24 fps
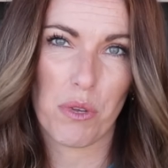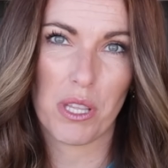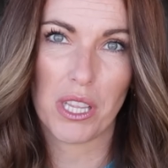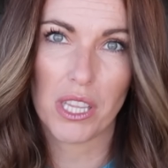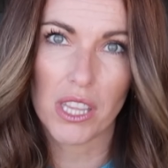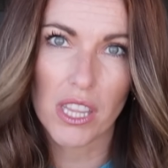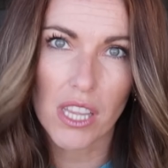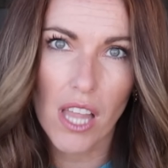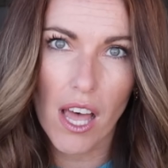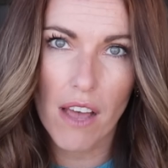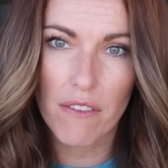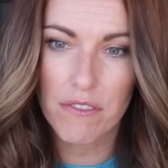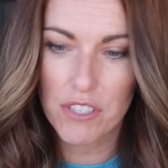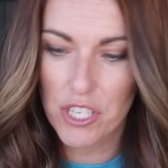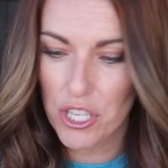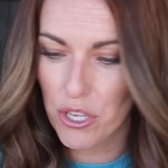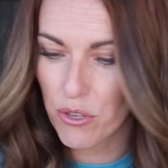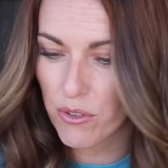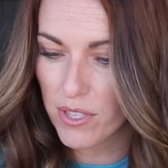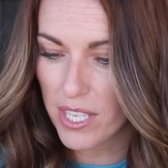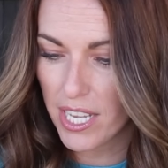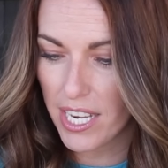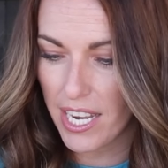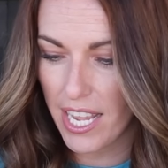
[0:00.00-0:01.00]
We love
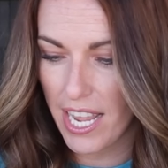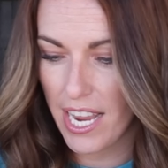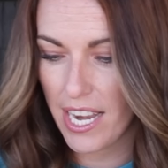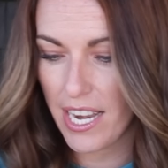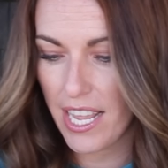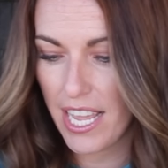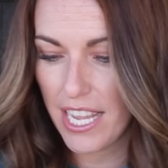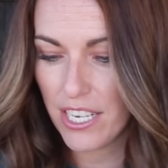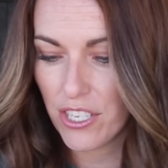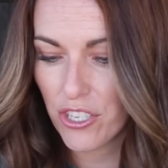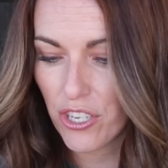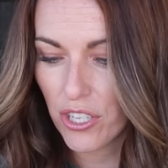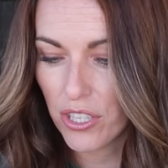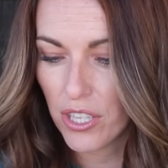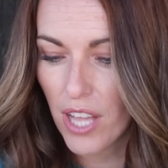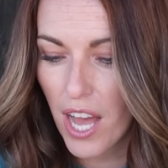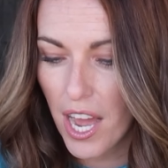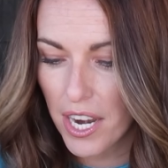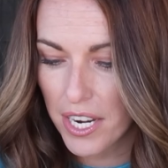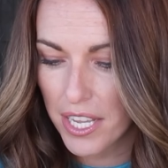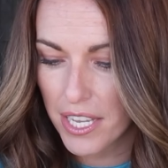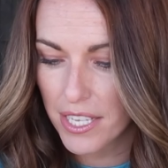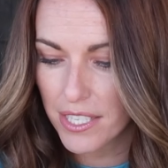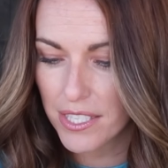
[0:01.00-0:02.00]
to use it in
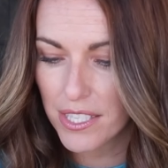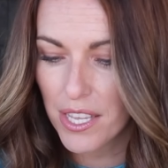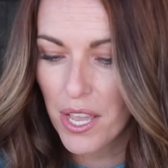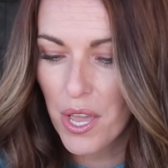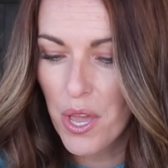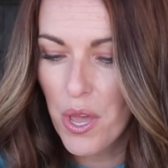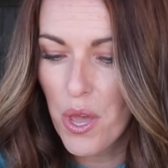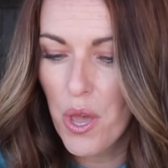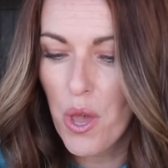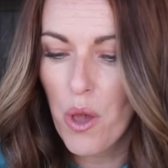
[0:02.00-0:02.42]
enchiladas.